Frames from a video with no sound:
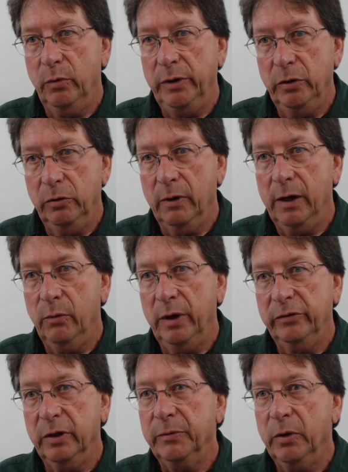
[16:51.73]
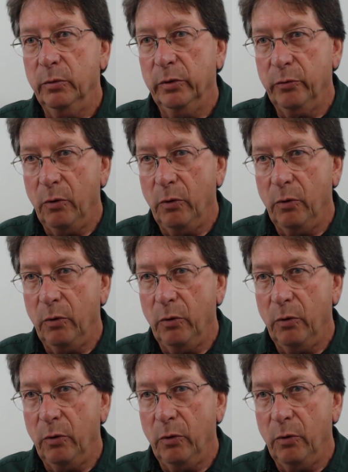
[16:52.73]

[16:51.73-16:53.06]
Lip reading: we knew right away something was